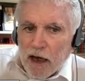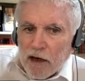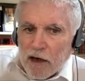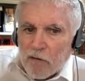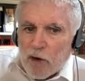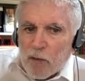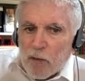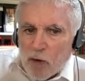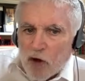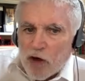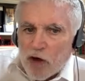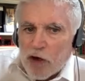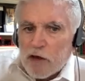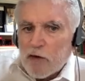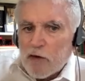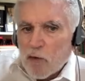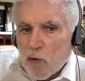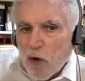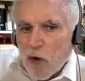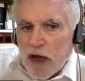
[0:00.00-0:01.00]
And every
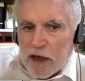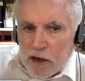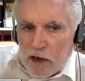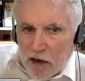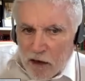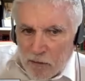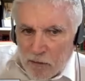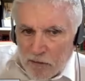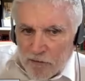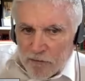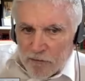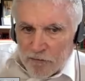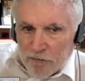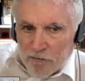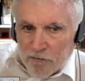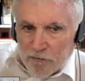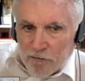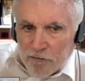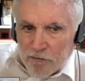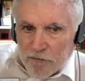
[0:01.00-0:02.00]
morning you'd wake up
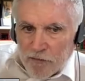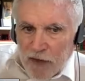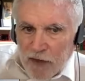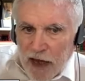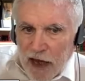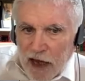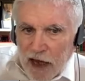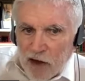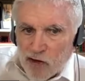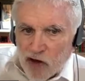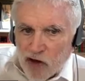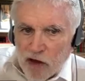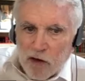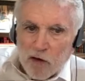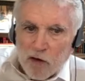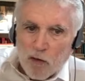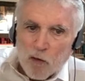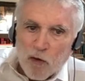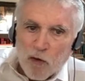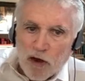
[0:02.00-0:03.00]
and
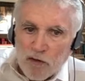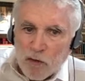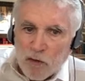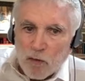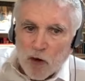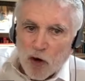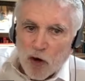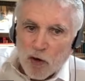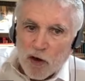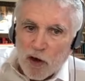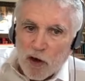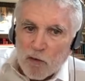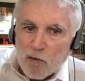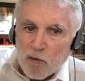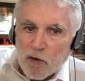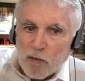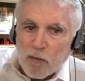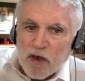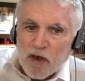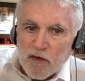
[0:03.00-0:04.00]
General Westmoreland
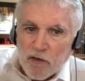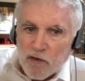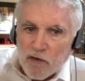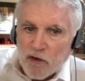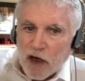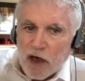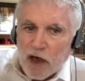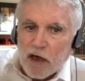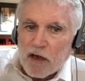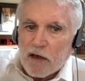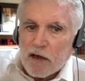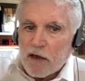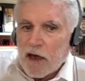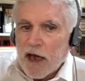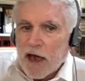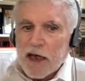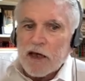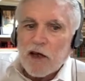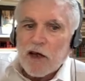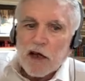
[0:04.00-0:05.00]
would be saying
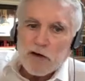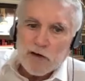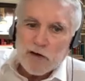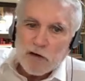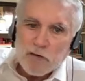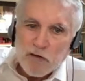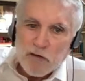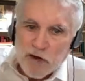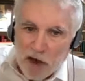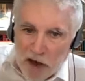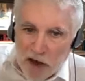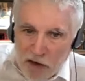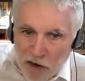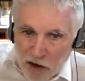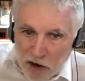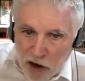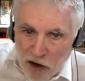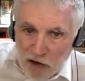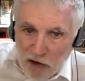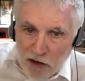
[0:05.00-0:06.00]
800 Viet
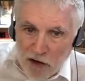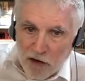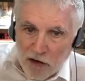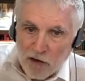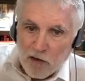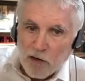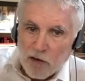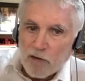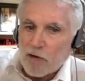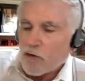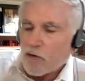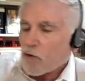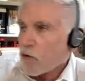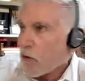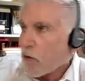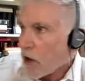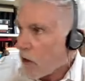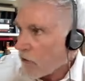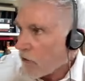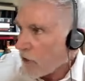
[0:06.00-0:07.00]
Cong killed or
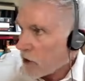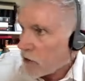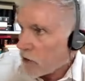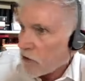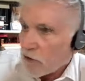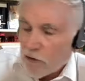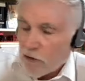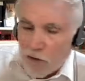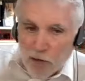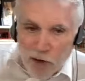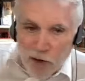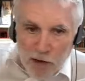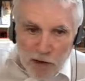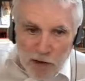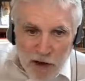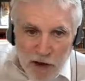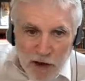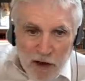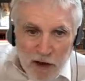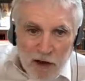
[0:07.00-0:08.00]
1200 North
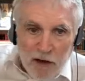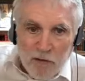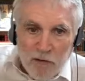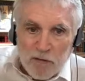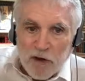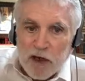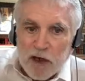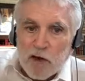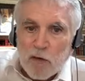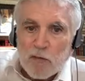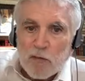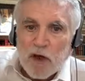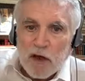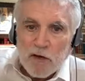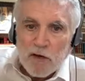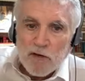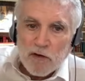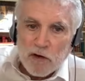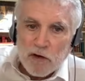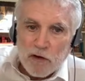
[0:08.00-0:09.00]

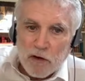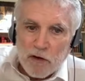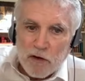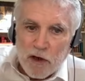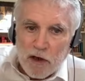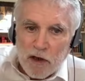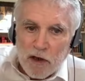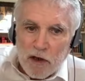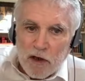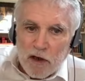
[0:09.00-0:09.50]
Vietnamese killed.